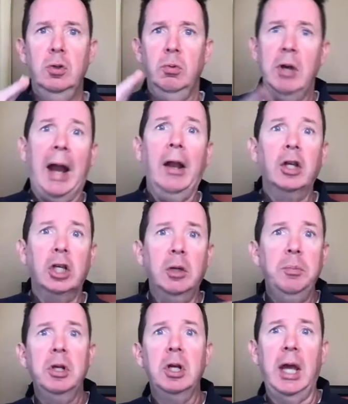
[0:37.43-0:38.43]
not only
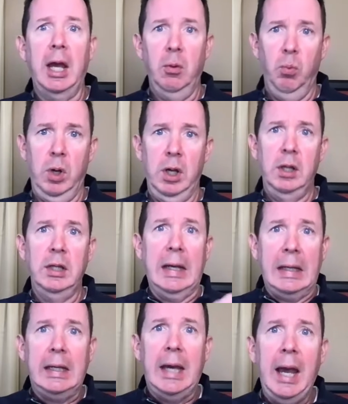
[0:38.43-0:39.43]
communicate with,
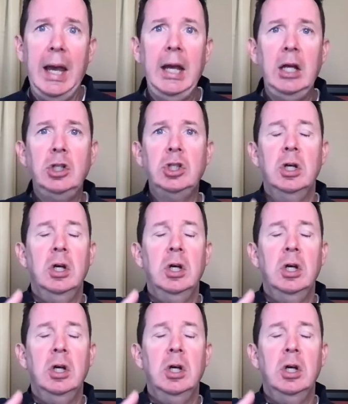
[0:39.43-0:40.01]
engage,